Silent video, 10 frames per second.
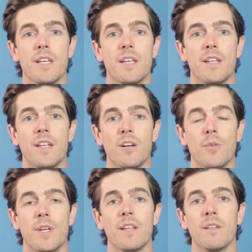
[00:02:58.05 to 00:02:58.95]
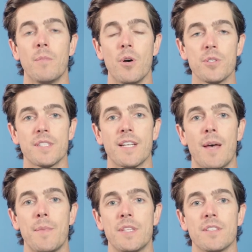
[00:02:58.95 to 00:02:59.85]
and most of the
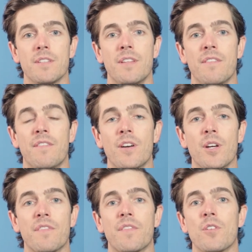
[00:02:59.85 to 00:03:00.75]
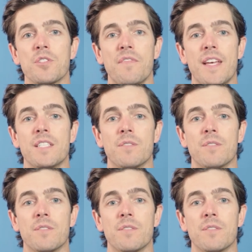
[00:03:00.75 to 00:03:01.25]
time it's the very first phase of